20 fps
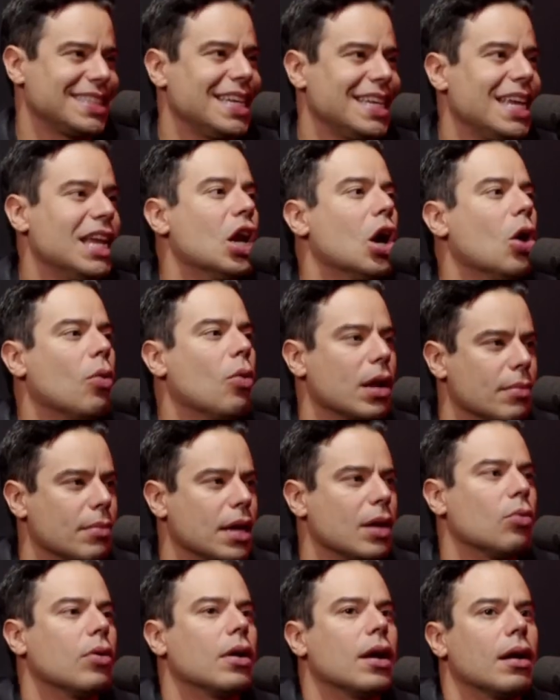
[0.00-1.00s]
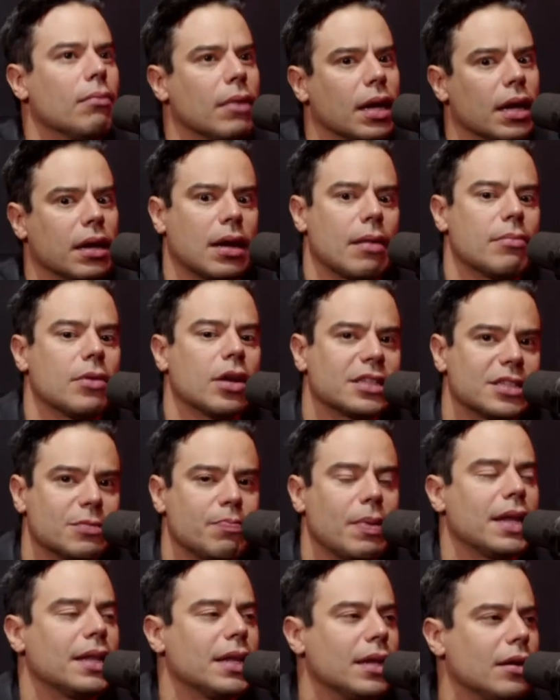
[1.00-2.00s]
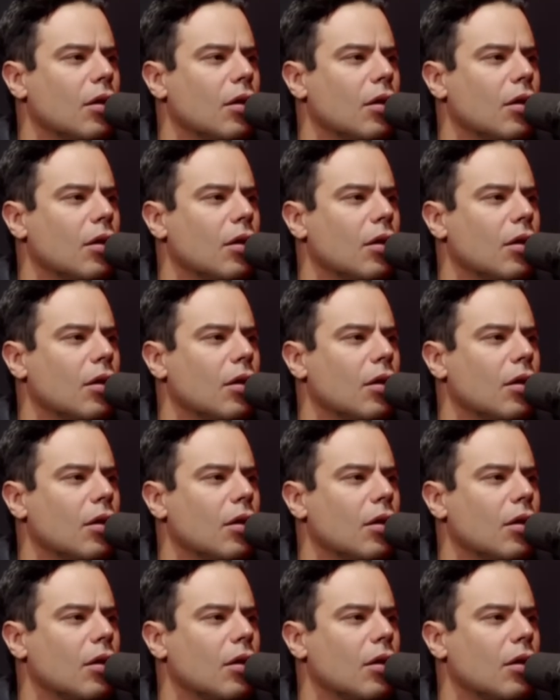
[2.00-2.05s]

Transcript: You know what I mean? Where I'm like, I'm not spending.